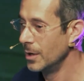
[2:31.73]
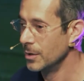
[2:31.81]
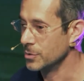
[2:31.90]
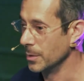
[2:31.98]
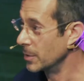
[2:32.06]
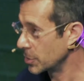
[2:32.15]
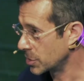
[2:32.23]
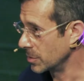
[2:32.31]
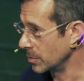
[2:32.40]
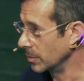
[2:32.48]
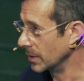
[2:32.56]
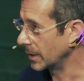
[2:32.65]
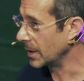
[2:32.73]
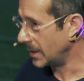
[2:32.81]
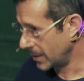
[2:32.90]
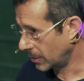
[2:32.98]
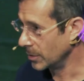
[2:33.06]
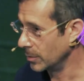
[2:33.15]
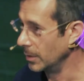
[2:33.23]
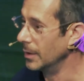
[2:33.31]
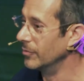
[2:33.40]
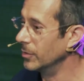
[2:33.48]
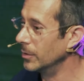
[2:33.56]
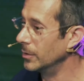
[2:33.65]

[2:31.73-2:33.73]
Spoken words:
So I'm going to show you, like on a code level